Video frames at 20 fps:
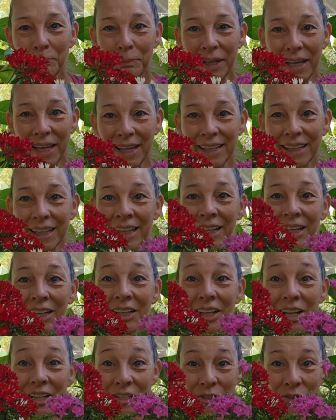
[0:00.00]
pink in a
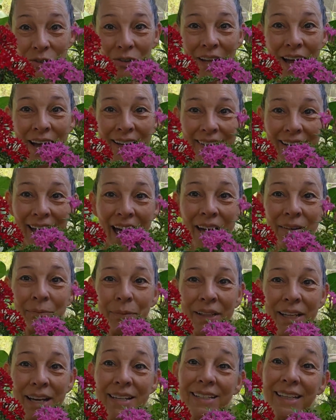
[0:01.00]
cluster like that,
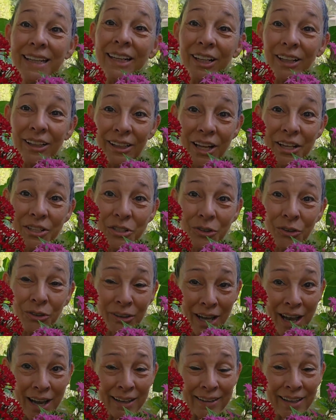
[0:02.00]
because in a cluster
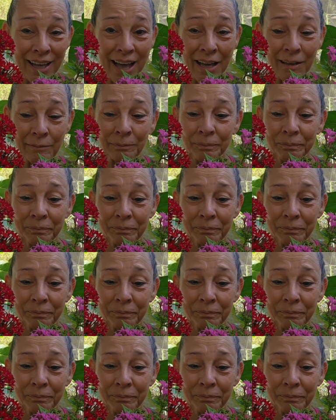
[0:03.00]
like that,